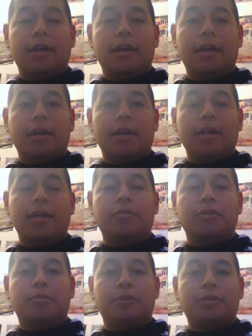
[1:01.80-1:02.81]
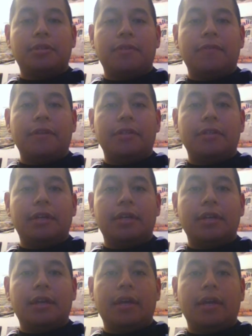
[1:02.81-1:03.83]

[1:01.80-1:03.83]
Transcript: Uh, he was pushed to the finish line